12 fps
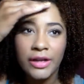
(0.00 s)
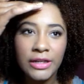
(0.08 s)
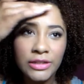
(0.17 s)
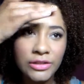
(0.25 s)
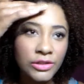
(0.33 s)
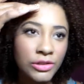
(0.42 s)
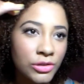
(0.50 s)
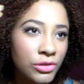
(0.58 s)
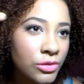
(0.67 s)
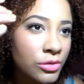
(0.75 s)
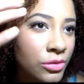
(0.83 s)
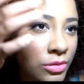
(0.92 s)

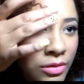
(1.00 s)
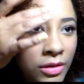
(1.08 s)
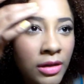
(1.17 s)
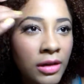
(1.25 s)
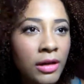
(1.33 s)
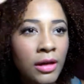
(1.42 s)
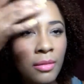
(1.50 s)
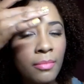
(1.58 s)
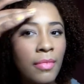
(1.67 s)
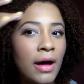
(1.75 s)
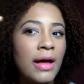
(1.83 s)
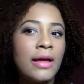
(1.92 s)
into
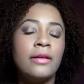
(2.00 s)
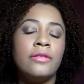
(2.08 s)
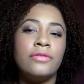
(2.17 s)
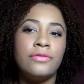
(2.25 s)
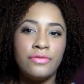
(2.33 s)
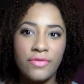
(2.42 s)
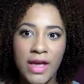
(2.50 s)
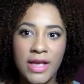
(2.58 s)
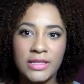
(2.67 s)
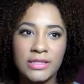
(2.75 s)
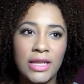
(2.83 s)
my face.